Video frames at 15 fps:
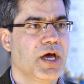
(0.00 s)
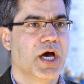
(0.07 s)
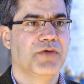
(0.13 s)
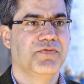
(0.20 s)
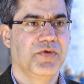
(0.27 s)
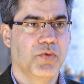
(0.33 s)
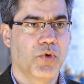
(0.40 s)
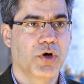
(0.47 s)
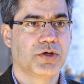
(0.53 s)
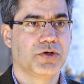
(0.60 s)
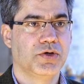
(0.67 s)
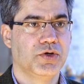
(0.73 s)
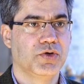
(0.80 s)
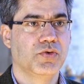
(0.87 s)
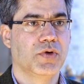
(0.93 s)
and we want
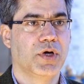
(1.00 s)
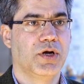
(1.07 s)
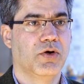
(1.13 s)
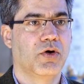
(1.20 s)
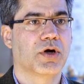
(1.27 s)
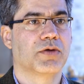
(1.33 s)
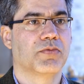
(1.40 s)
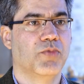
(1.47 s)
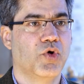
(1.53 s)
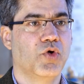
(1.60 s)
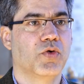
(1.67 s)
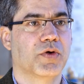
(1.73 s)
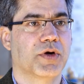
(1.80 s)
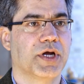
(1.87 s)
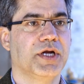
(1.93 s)
to do a lot
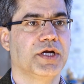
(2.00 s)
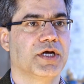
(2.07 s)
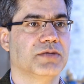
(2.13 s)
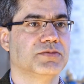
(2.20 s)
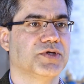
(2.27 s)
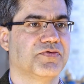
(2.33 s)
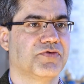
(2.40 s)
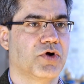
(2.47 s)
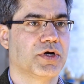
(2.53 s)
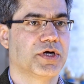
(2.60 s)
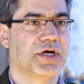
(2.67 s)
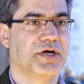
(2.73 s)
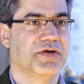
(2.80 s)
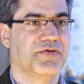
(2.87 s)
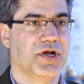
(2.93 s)
more in terms of
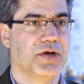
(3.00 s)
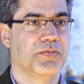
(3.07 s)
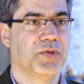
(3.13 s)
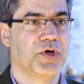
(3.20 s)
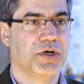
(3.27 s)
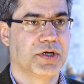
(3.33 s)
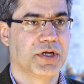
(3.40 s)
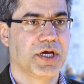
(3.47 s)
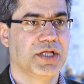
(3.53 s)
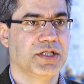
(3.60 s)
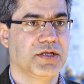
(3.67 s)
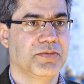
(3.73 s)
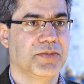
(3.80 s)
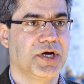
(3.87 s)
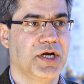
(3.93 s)
content development
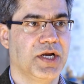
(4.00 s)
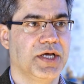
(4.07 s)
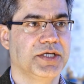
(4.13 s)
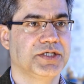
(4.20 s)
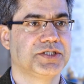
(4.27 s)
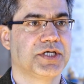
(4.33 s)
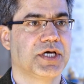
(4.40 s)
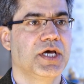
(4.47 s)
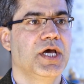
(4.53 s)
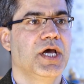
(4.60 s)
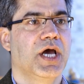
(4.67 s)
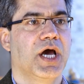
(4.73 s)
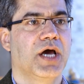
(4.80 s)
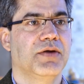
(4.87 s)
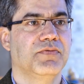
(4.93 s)
in the Middle East.
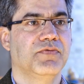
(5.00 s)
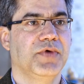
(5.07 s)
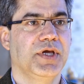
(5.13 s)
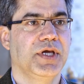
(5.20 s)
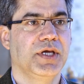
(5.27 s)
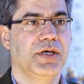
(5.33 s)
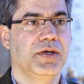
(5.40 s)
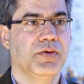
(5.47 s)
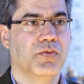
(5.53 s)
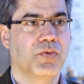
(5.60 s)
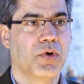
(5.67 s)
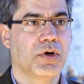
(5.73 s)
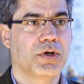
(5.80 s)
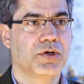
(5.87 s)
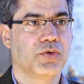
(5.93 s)
And we
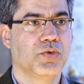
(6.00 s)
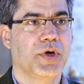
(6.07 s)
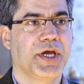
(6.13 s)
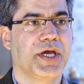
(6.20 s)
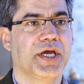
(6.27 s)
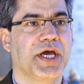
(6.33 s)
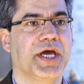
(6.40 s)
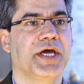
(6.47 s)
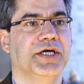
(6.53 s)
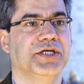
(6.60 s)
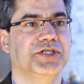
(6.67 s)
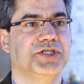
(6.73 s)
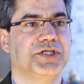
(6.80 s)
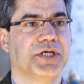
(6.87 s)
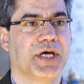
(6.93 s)
want to
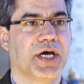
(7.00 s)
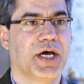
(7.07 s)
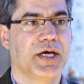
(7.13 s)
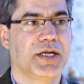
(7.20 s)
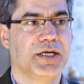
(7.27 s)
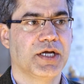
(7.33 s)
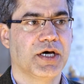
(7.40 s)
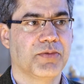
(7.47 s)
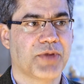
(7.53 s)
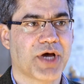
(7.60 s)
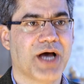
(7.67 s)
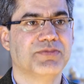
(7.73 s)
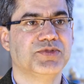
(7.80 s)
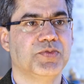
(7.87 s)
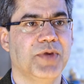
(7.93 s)
engage and
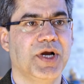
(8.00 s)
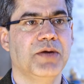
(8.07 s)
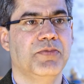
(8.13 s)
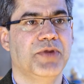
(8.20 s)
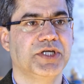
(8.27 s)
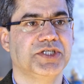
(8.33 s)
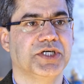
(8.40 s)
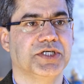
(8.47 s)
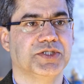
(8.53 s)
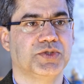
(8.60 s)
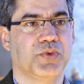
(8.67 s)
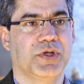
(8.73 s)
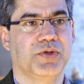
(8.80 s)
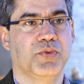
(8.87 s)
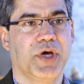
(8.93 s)
perhaps build bridges
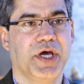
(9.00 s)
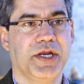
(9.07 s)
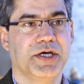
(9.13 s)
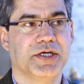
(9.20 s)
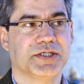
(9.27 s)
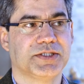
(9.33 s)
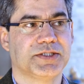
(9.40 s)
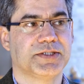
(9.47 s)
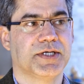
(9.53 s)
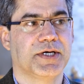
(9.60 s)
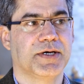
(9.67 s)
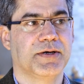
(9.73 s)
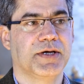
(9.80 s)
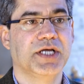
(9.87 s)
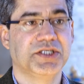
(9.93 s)
with various
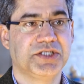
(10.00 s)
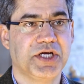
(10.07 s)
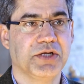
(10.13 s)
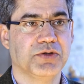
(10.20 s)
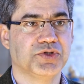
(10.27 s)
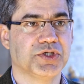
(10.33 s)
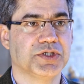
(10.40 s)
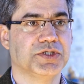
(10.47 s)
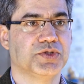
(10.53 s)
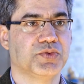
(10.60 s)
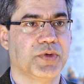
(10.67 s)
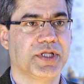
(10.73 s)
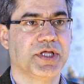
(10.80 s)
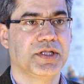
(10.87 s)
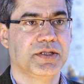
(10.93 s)
institutions
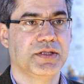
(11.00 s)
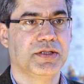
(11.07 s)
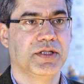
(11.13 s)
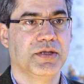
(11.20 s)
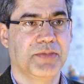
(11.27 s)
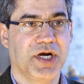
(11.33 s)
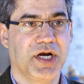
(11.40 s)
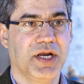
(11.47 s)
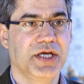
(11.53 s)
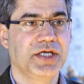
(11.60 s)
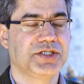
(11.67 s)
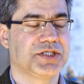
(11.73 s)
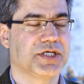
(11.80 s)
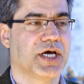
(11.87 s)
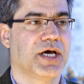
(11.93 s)
within the Middle
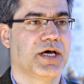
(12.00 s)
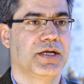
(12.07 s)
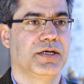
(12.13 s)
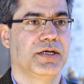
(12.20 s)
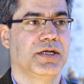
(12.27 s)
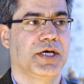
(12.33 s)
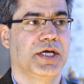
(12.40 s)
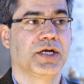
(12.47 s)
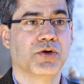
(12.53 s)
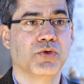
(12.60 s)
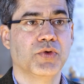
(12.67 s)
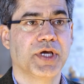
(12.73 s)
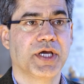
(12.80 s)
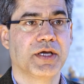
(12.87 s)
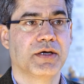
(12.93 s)
East, and
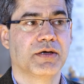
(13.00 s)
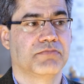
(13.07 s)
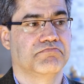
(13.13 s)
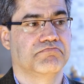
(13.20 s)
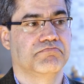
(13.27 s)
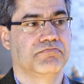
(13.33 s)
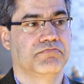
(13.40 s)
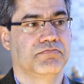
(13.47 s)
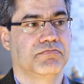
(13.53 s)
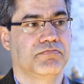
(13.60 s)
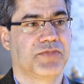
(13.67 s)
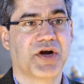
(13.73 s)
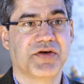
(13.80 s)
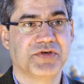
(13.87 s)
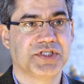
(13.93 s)
including
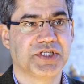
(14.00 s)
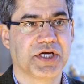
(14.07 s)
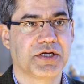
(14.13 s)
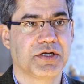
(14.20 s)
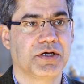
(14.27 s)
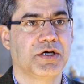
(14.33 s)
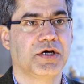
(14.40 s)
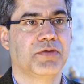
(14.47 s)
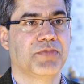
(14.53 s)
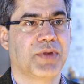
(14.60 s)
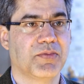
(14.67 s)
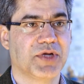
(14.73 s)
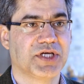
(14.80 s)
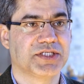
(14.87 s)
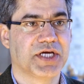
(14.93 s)
private sector,
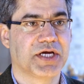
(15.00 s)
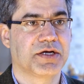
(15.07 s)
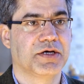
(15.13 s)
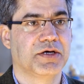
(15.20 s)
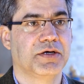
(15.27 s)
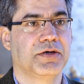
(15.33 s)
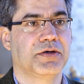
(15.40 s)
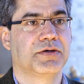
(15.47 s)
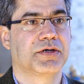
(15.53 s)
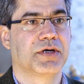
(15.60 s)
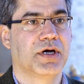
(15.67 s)
public sector